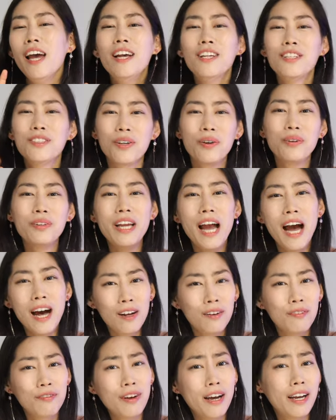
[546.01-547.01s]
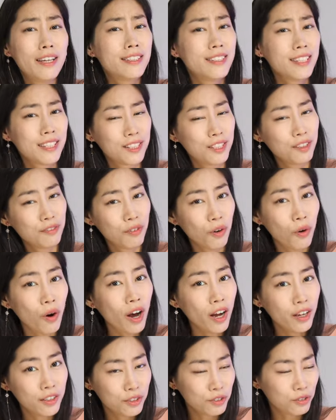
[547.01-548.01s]
Sony Alpha
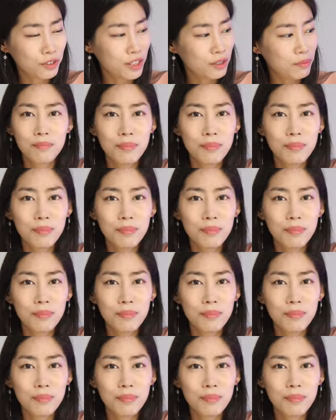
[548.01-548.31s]
6400,